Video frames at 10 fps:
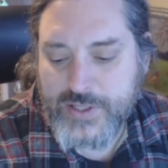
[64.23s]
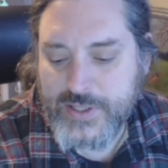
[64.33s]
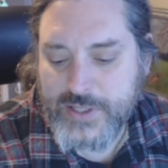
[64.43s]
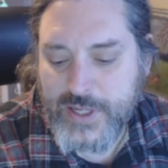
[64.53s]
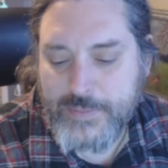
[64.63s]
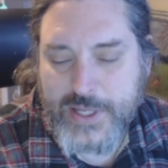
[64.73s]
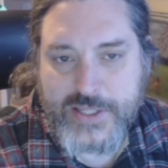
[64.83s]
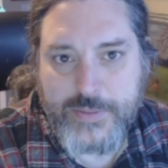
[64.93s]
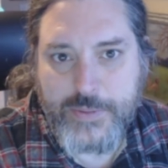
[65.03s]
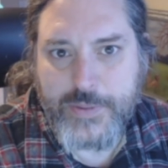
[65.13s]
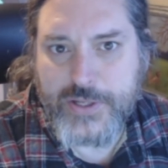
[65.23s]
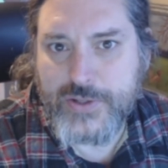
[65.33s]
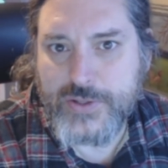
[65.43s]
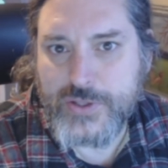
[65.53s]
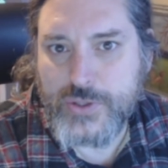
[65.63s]
this and I messed up a
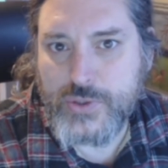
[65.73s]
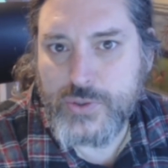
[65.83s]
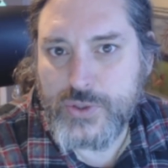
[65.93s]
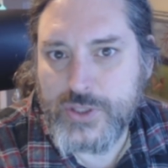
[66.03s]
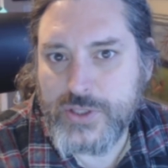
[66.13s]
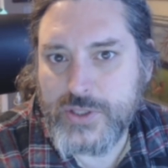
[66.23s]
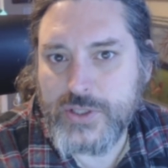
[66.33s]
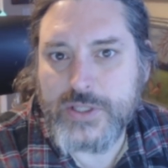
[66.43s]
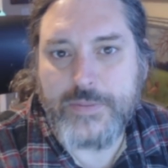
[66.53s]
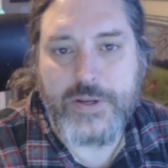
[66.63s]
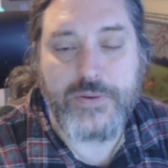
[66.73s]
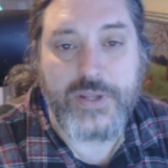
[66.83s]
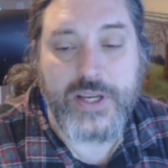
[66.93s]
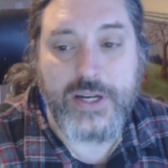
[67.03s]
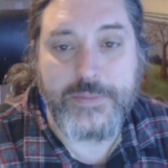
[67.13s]
picture too, just let me know in
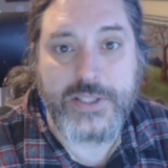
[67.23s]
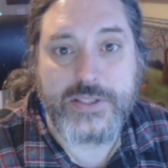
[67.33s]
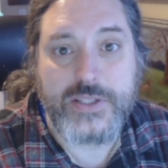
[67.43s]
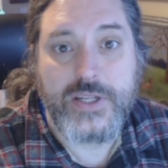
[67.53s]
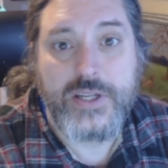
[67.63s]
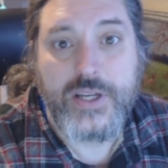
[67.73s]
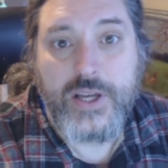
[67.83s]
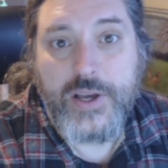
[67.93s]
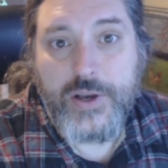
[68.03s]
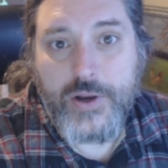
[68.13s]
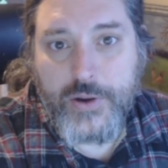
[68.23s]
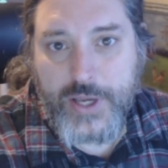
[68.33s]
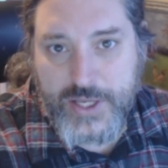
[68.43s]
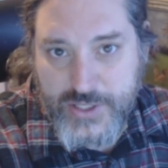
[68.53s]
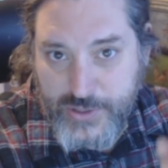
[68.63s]
the comments.
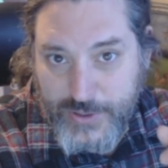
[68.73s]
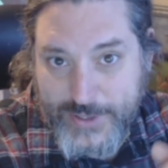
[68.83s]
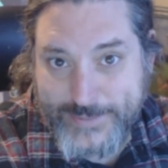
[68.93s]
Okay, enjoy.